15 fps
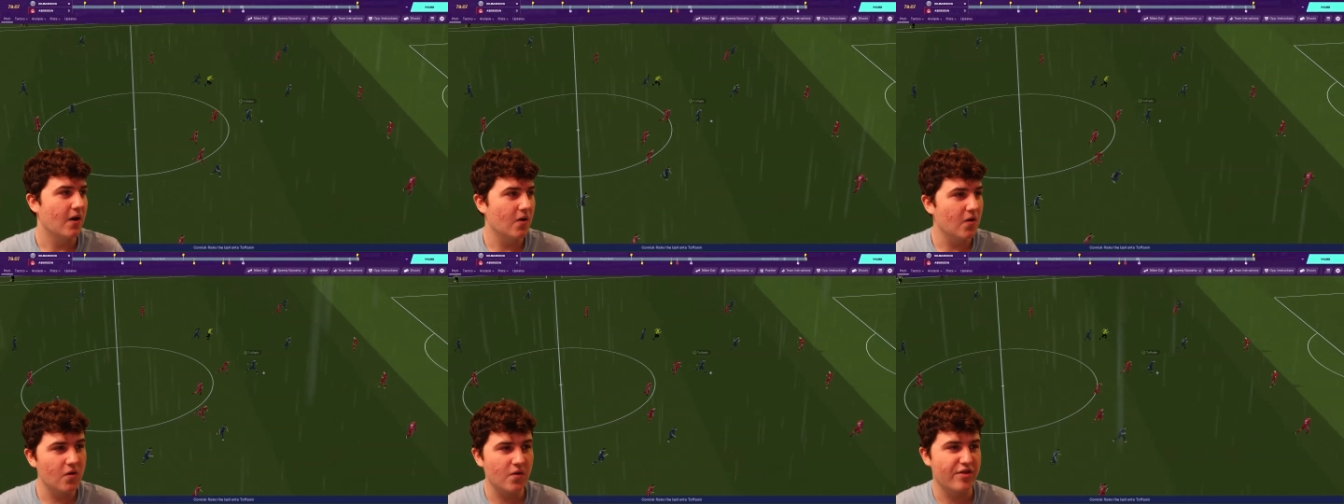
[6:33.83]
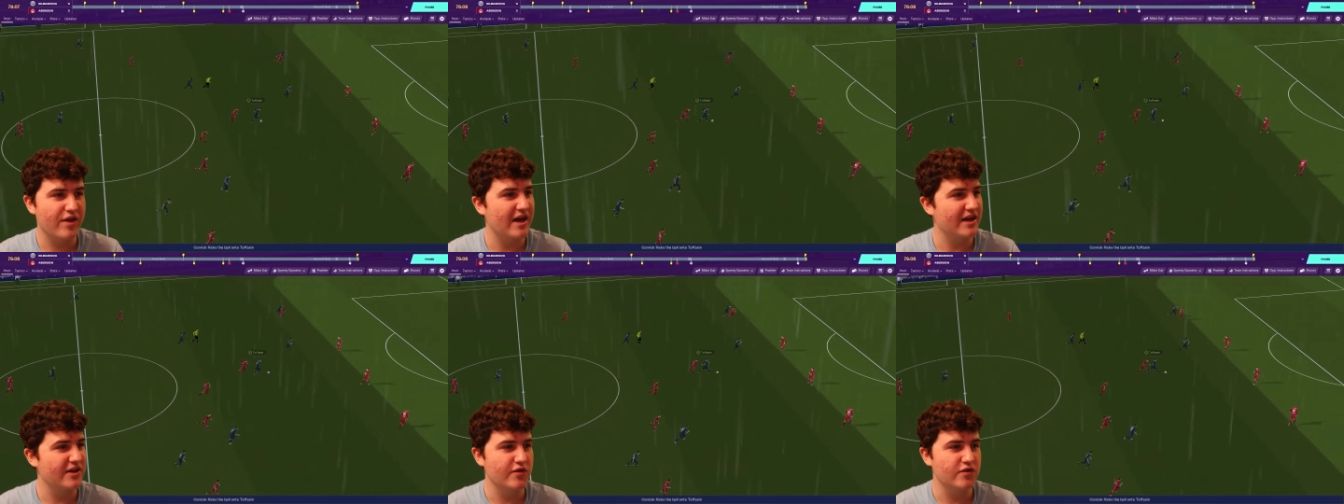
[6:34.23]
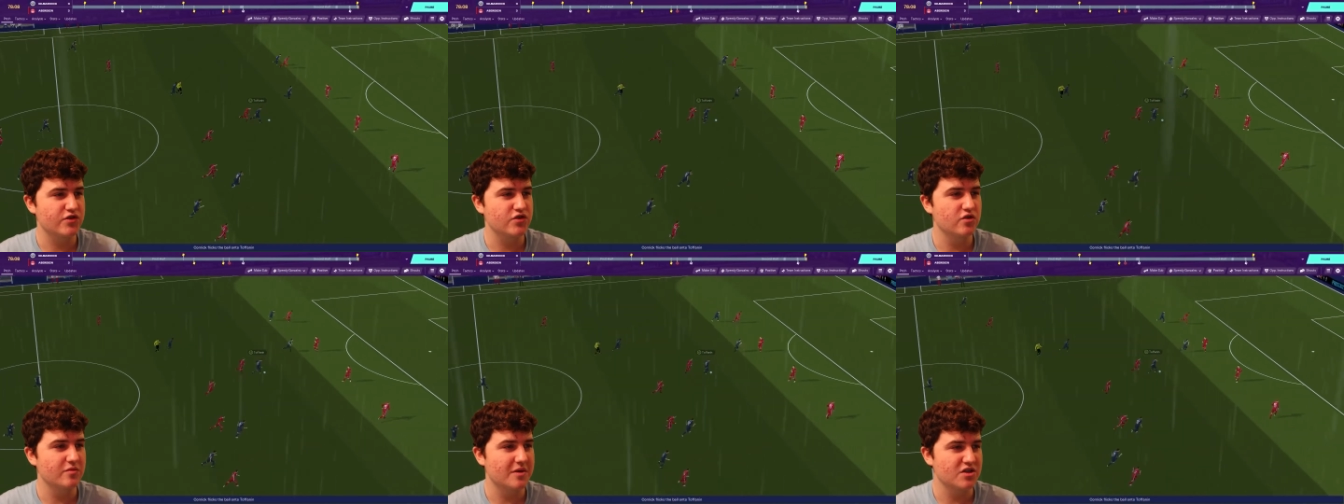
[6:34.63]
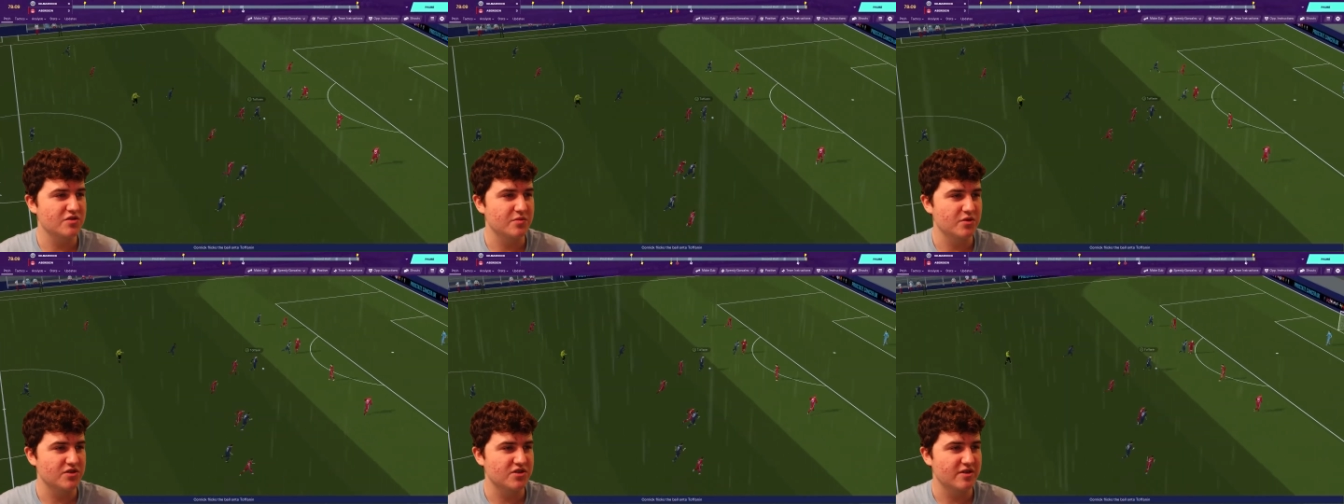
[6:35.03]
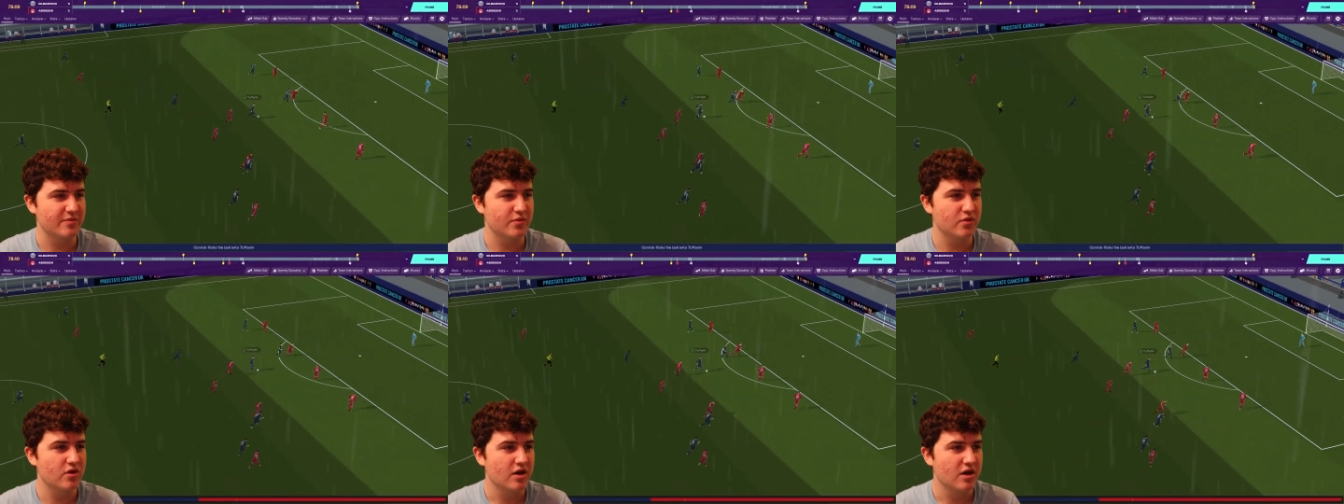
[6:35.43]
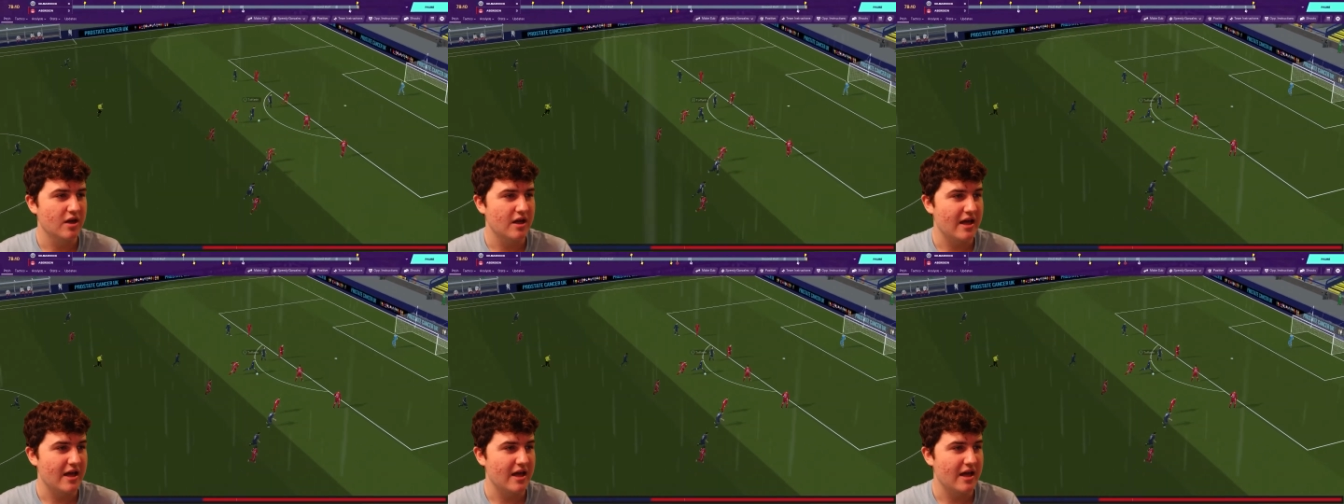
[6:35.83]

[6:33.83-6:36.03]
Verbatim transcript: Oh, thank you so much, Montipo.